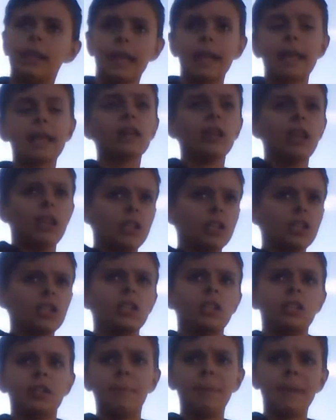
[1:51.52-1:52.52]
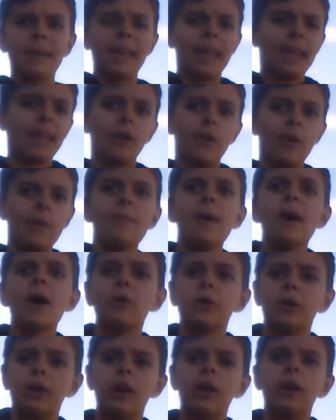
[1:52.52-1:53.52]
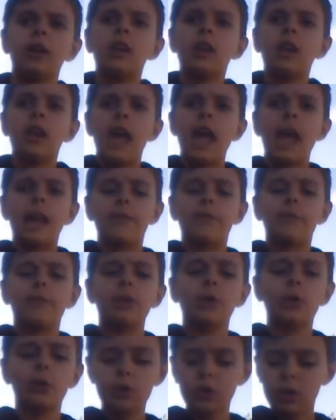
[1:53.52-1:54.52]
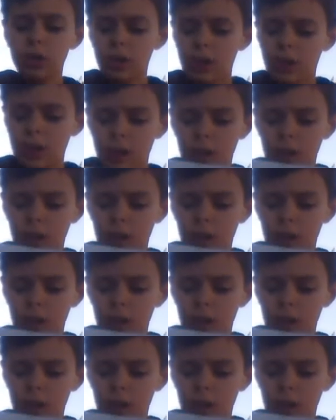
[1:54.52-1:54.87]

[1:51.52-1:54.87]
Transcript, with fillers: English to be here in America. And if we don't